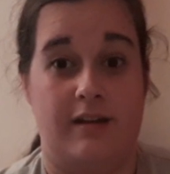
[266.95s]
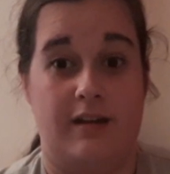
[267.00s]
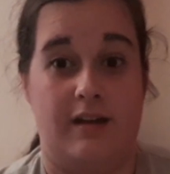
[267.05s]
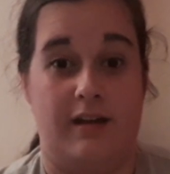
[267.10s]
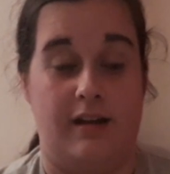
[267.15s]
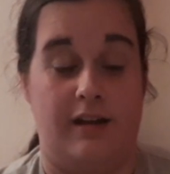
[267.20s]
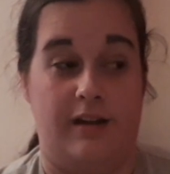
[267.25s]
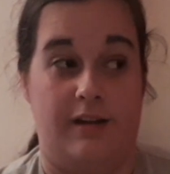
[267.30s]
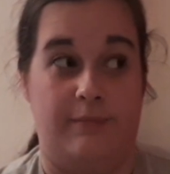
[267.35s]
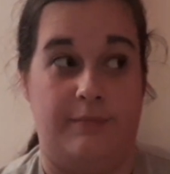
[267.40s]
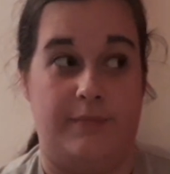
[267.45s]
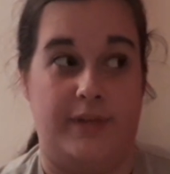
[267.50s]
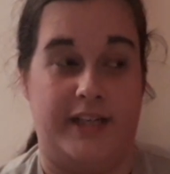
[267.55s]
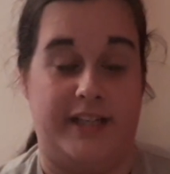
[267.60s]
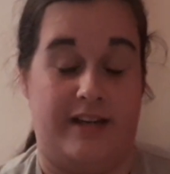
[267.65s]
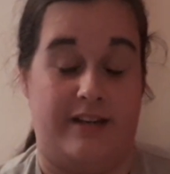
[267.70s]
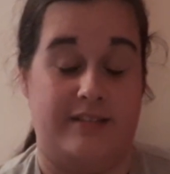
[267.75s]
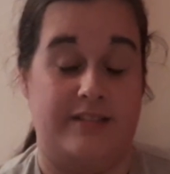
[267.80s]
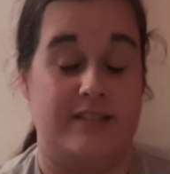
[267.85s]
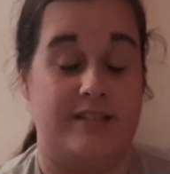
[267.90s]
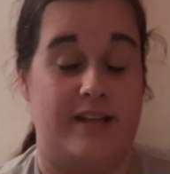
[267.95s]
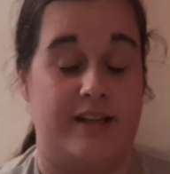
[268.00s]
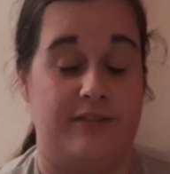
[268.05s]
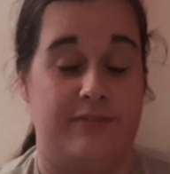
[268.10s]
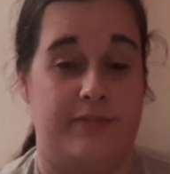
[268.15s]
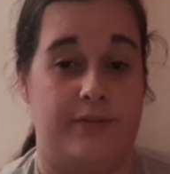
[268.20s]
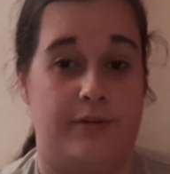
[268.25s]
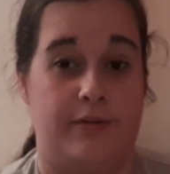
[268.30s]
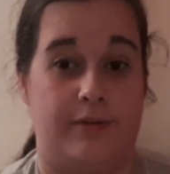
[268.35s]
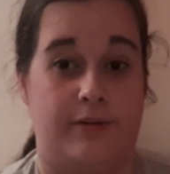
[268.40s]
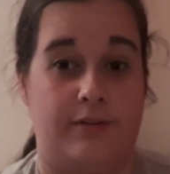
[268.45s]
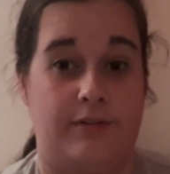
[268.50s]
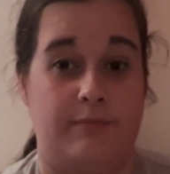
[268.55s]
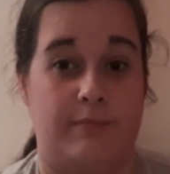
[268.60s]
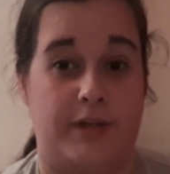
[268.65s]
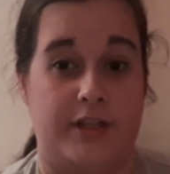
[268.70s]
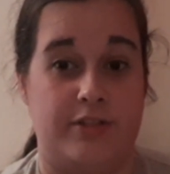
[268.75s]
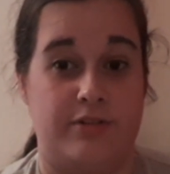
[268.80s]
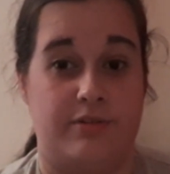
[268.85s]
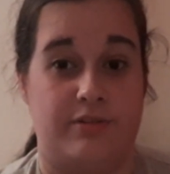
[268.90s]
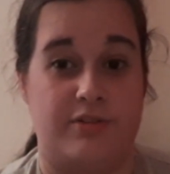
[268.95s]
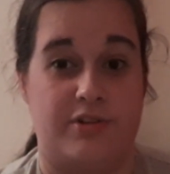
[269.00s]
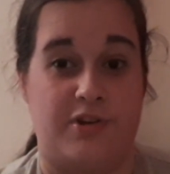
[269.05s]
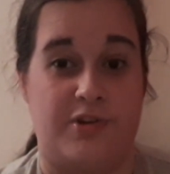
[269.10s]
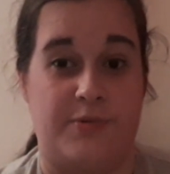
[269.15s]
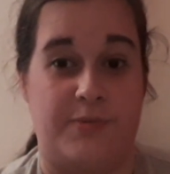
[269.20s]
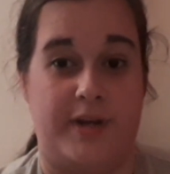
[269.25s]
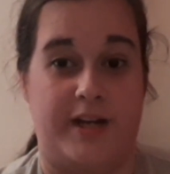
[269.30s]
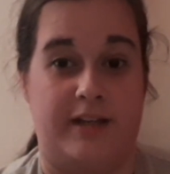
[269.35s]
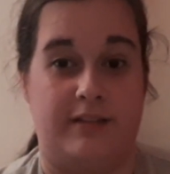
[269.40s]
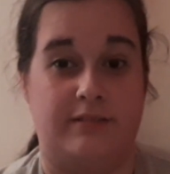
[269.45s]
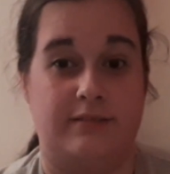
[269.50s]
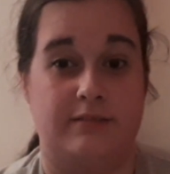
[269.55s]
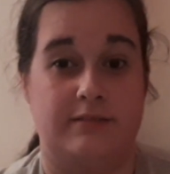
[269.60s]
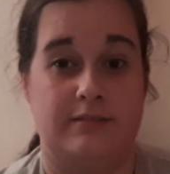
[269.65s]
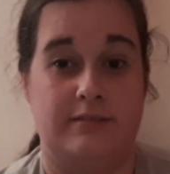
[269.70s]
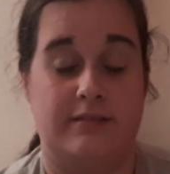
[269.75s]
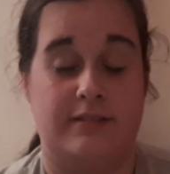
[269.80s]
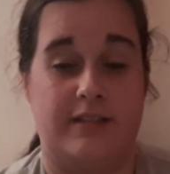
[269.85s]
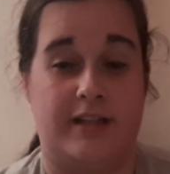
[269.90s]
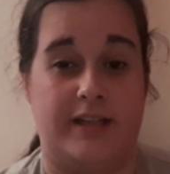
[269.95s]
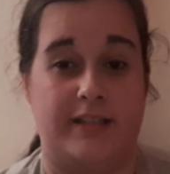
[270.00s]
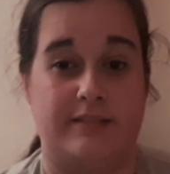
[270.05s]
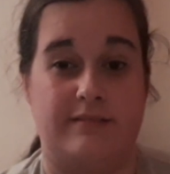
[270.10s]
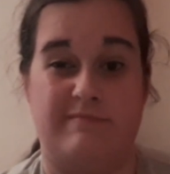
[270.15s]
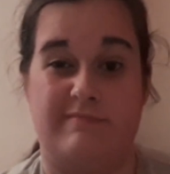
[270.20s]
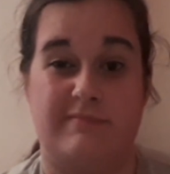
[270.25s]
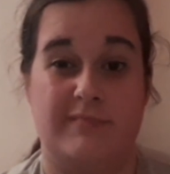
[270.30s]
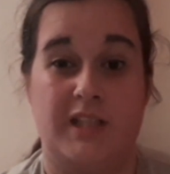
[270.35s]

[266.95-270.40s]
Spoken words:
And 1984 by George Orwell, and